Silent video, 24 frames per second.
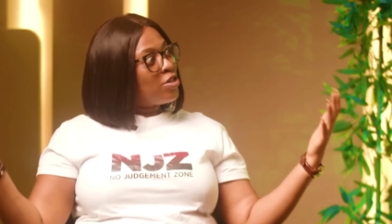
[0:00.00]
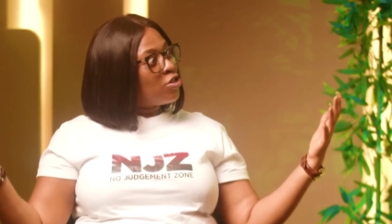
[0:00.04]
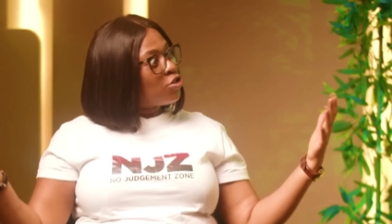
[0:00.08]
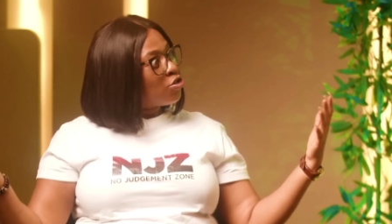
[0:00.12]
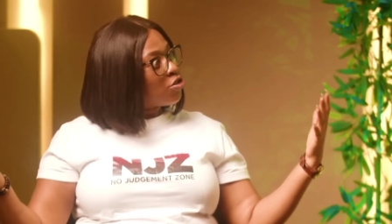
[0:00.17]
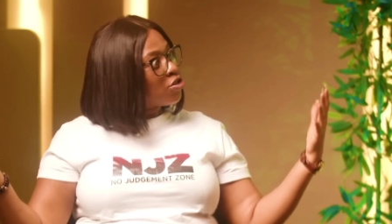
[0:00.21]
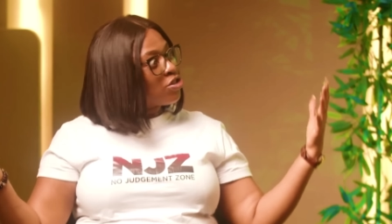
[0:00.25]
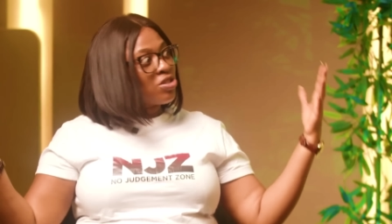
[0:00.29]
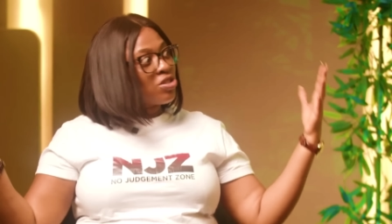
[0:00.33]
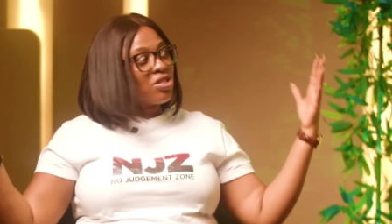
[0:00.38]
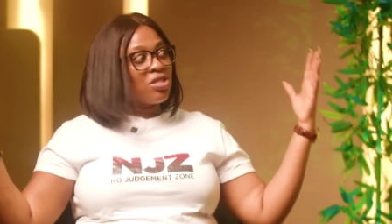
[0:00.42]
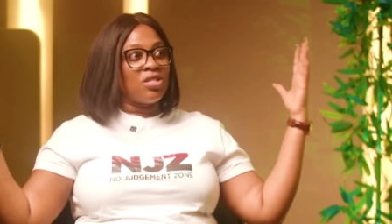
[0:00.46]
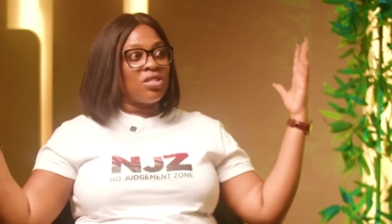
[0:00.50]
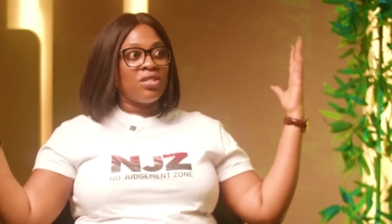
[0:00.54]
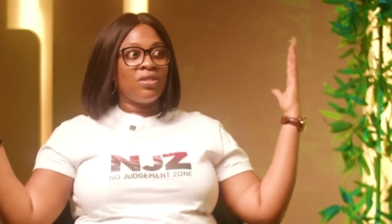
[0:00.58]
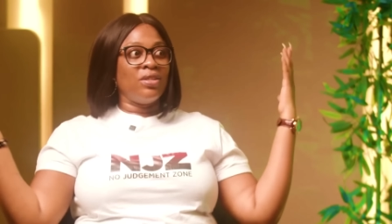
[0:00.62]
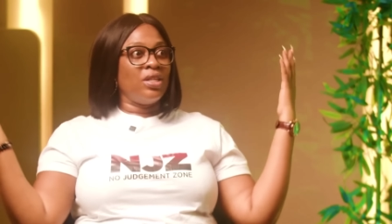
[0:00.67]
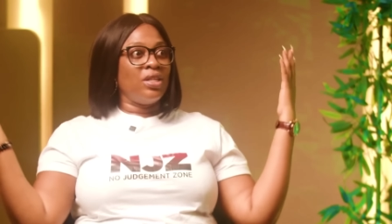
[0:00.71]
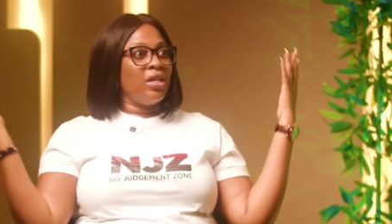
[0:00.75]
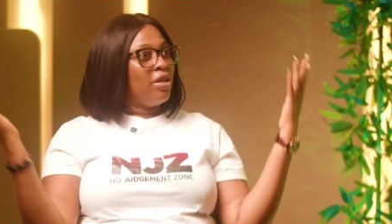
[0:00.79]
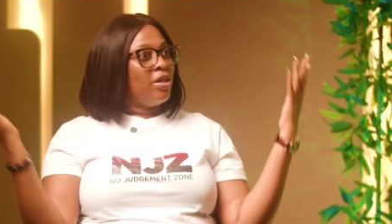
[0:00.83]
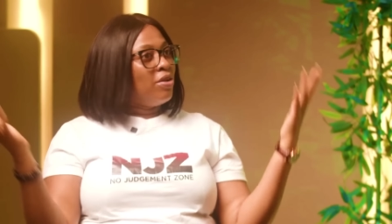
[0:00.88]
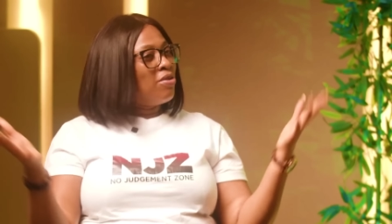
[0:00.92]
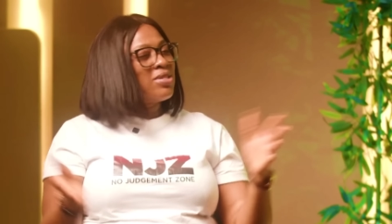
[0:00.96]
just,
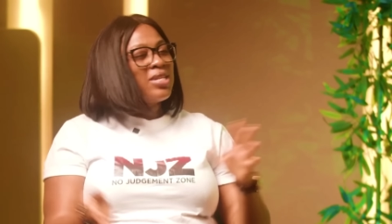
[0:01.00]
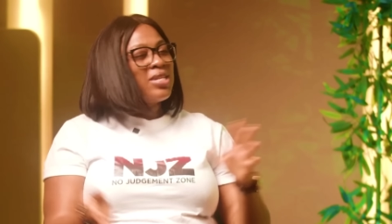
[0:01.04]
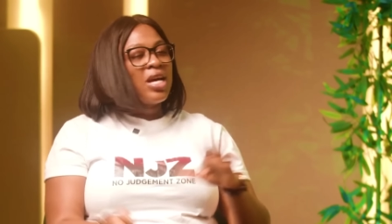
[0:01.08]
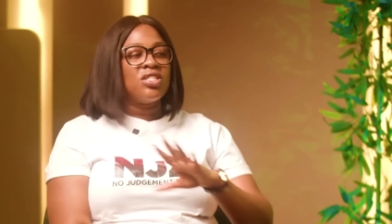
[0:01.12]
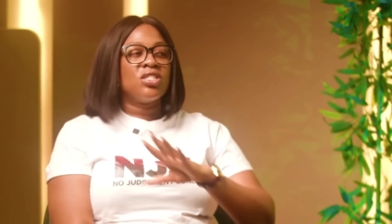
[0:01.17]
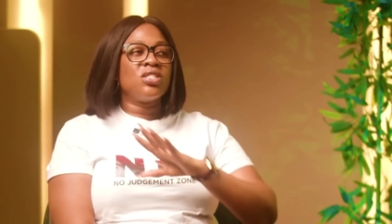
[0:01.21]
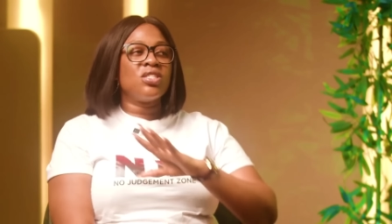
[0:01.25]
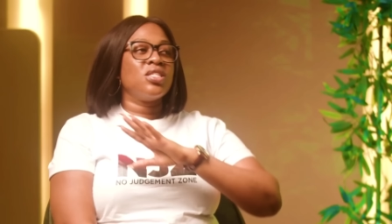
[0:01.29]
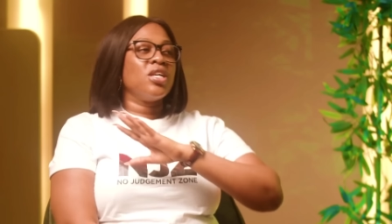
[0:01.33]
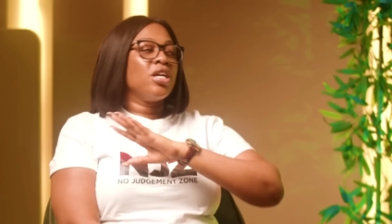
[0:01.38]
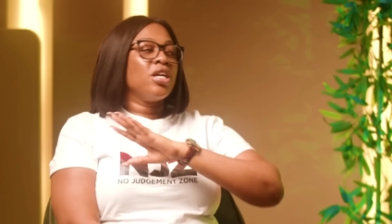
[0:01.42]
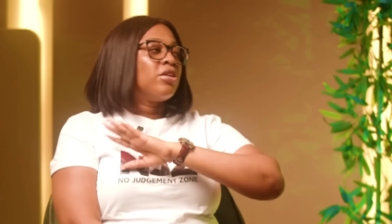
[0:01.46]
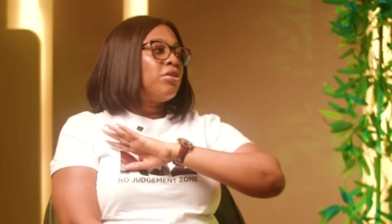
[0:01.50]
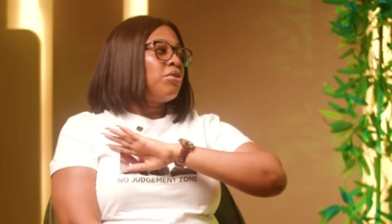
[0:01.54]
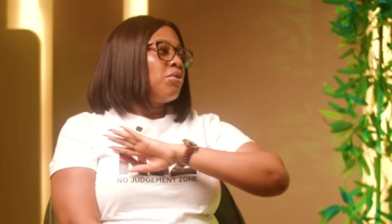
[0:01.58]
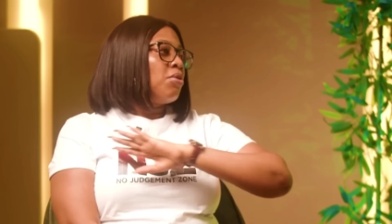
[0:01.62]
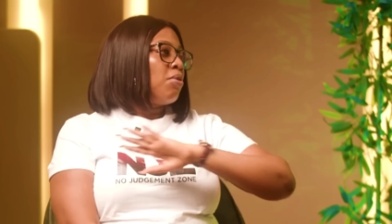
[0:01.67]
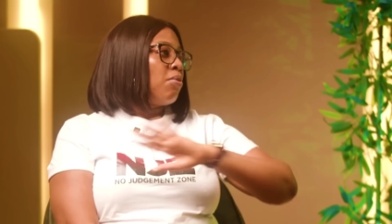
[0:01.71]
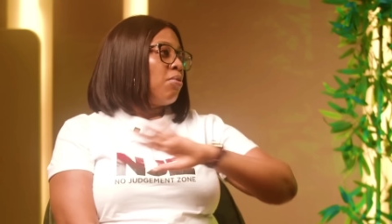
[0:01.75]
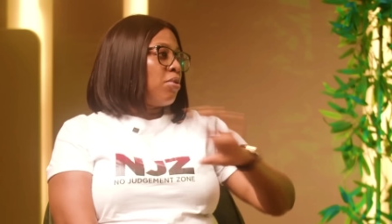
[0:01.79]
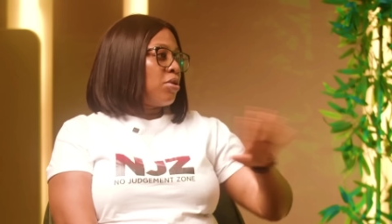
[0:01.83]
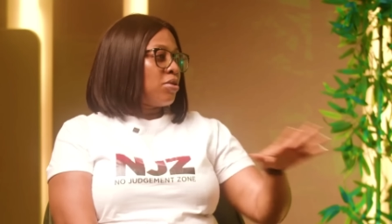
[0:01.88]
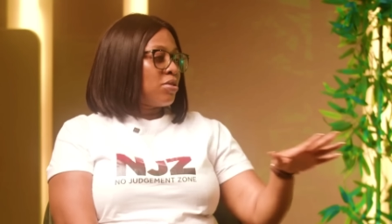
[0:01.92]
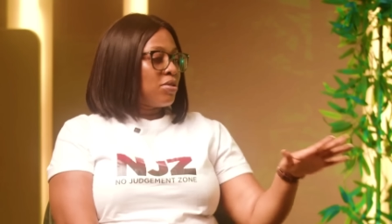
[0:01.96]
so I just said, you
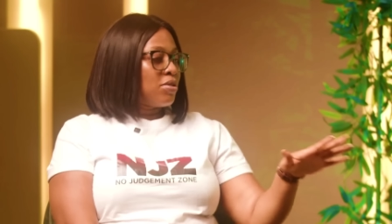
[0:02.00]
know what?